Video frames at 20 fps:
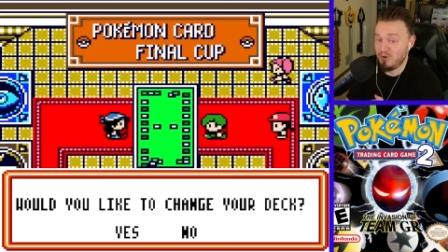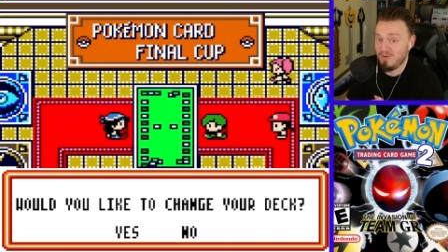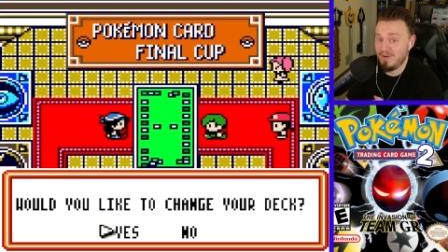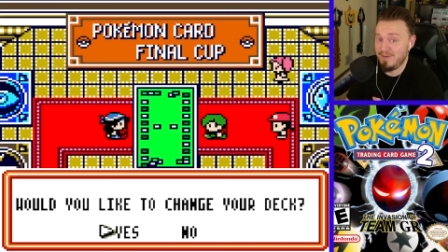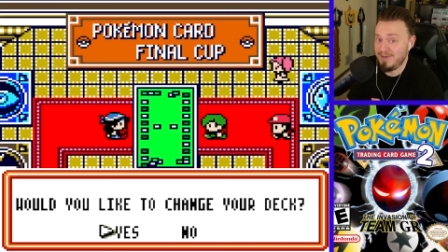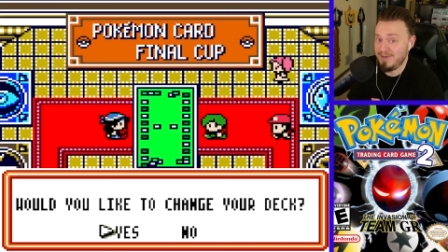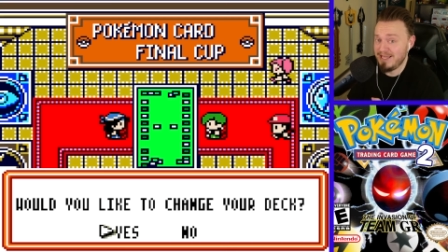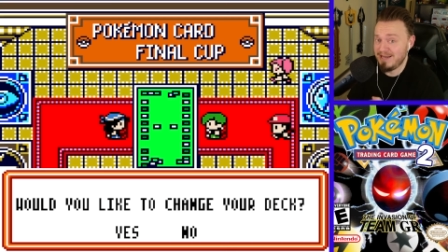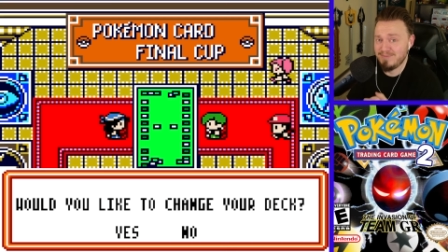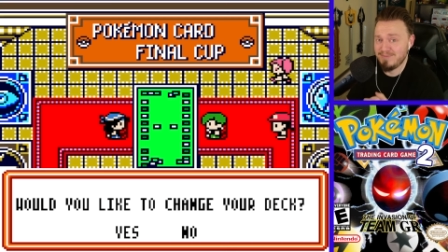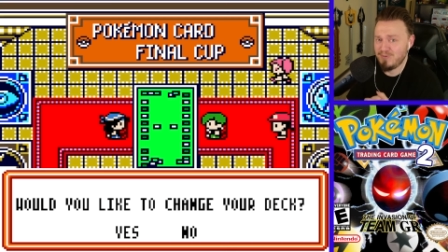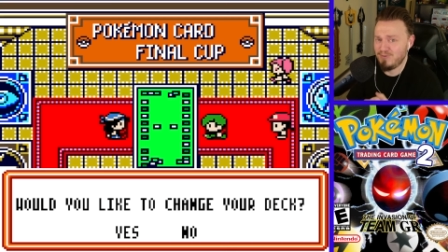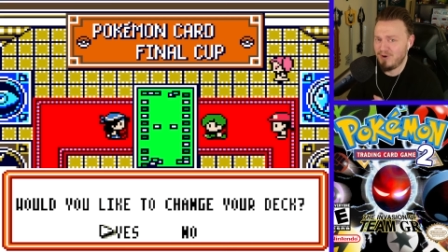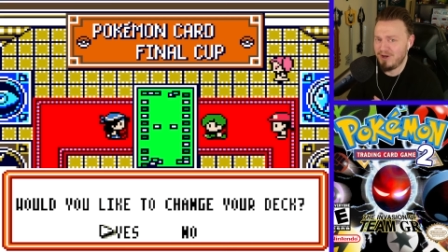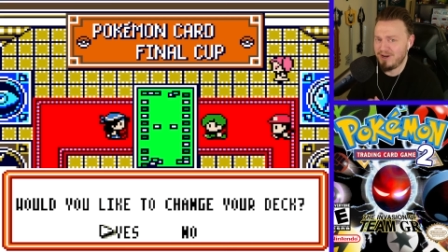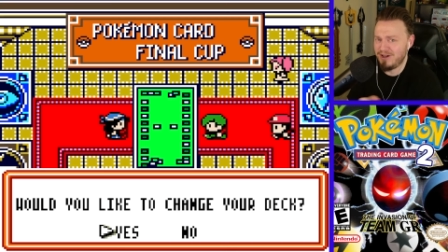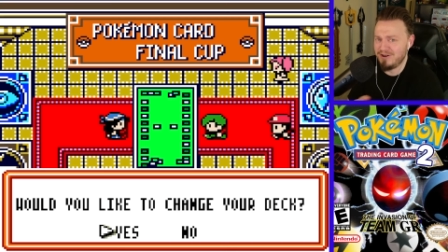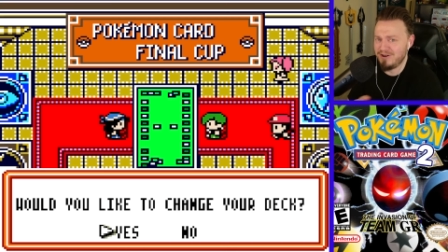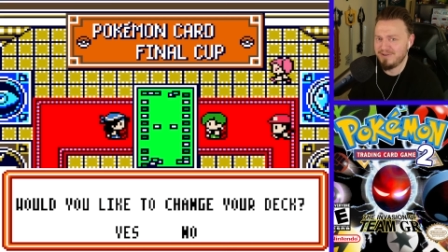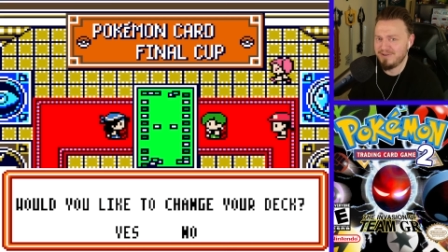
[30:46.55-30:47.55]
We beat him in,
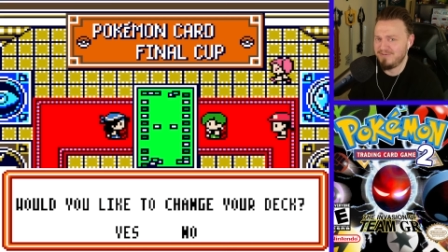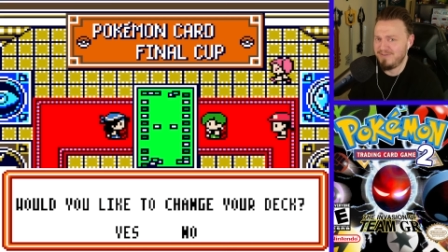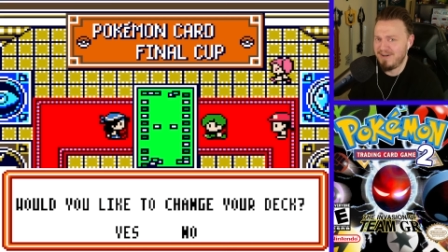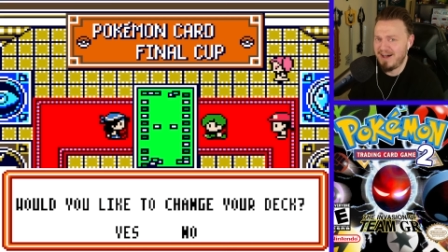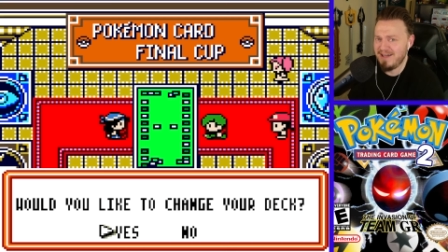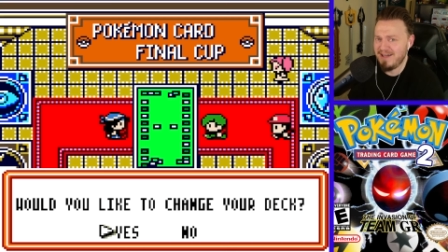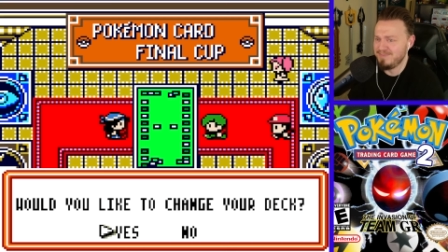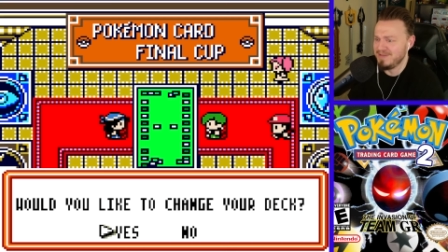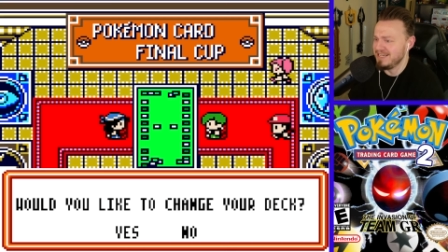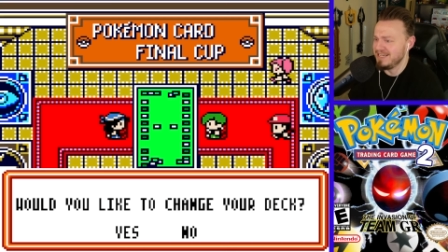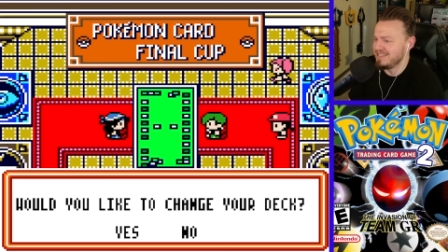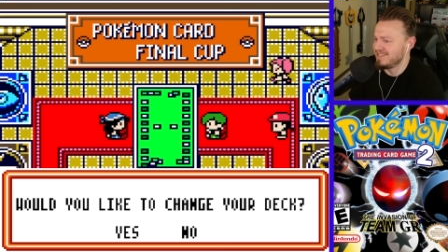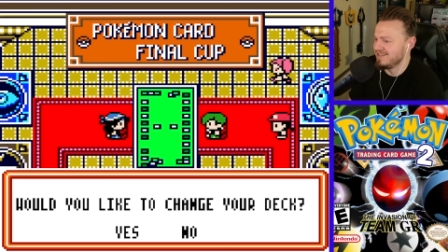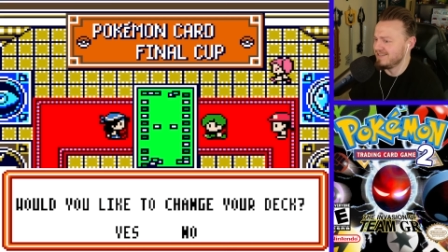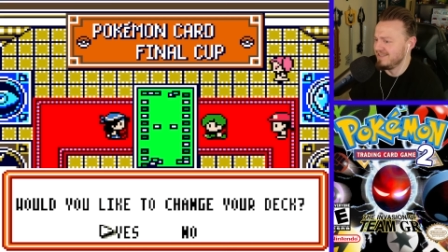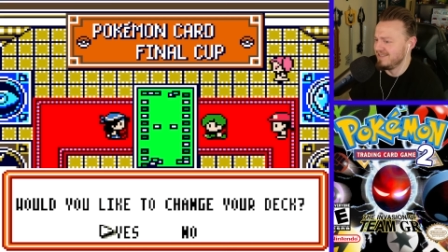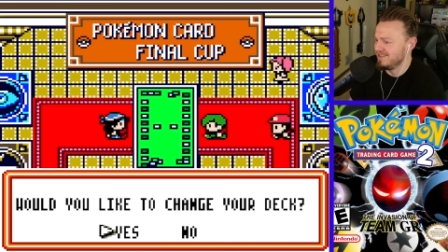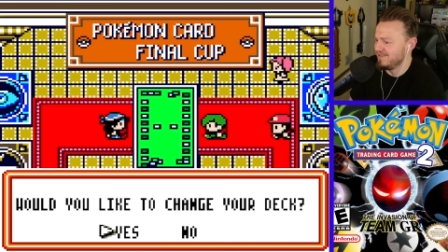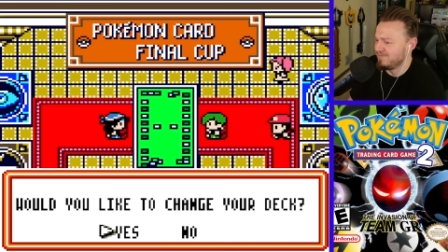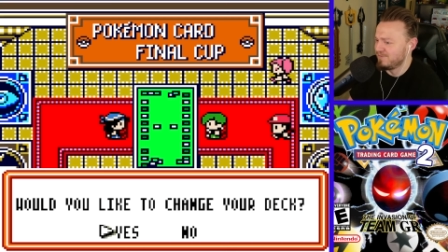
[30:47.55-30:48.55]
what, under 5 minutes,
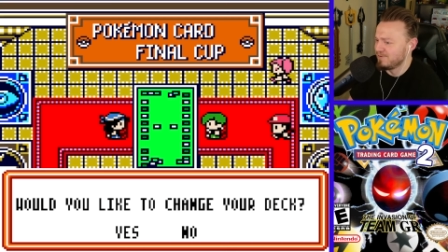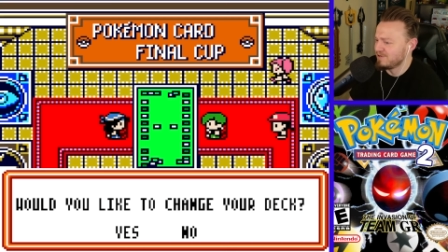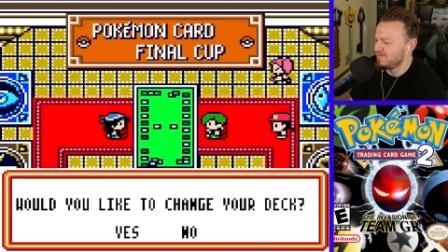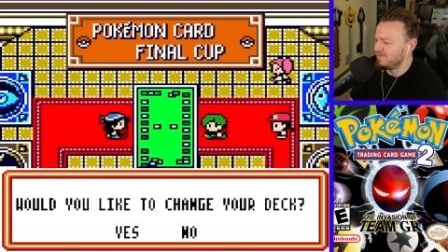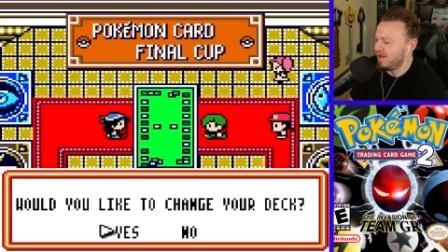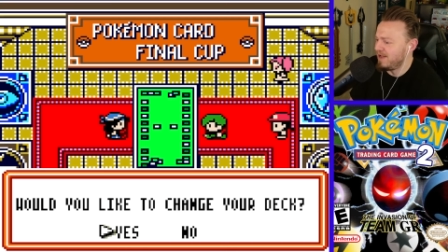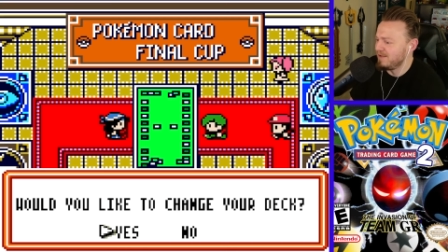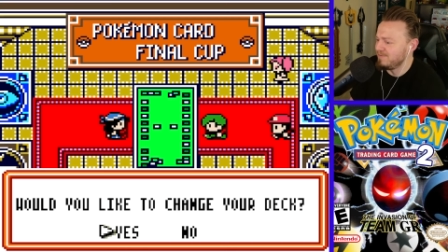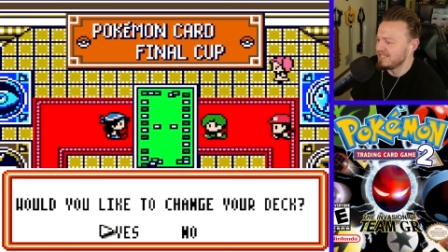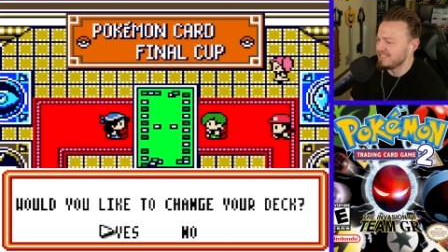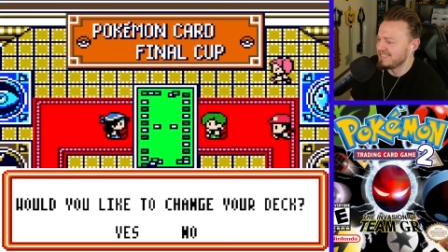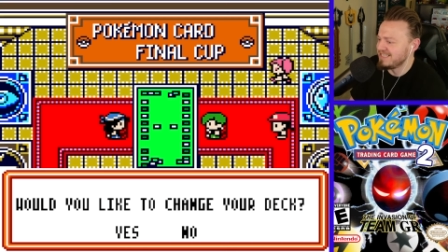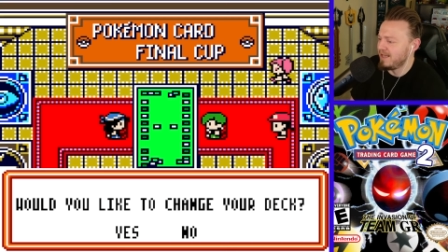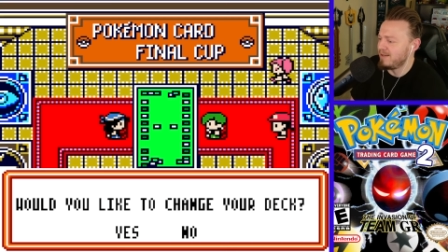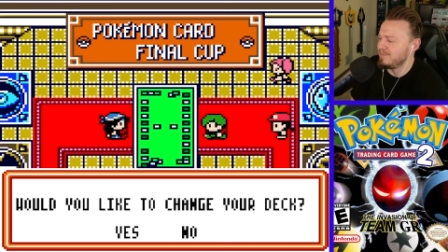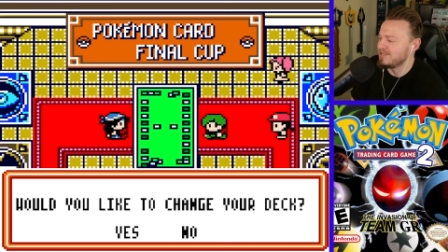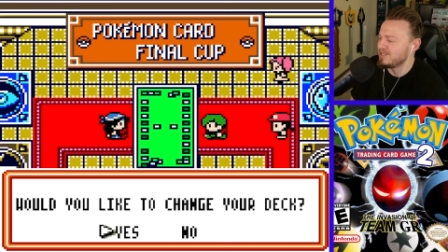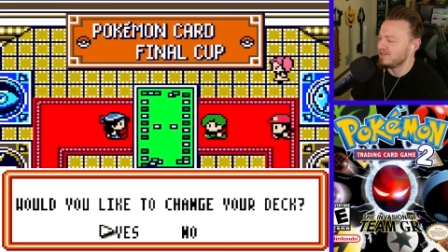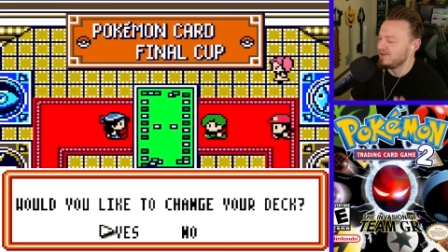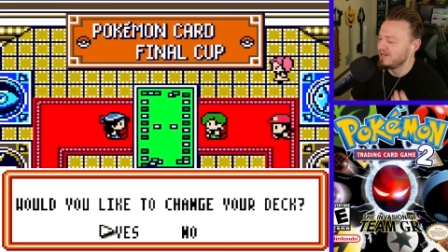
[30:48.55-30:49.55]
in the first 5 minutes of the
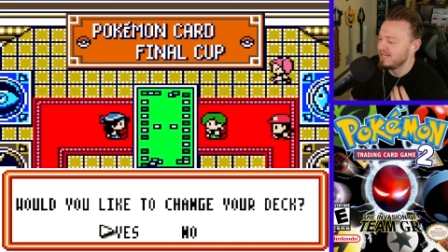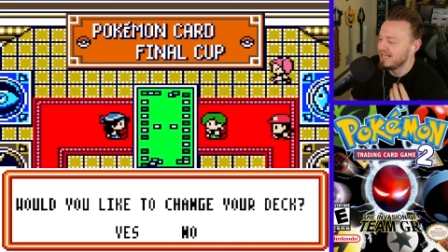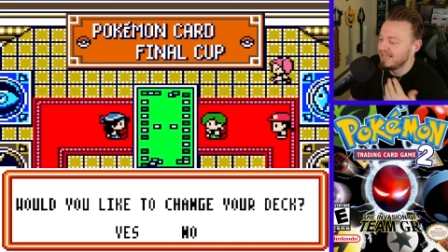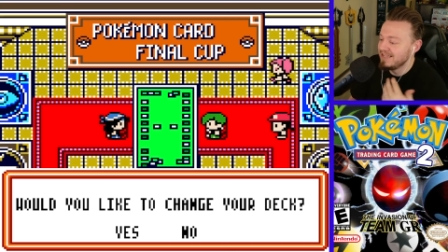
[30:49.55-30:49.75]
episode.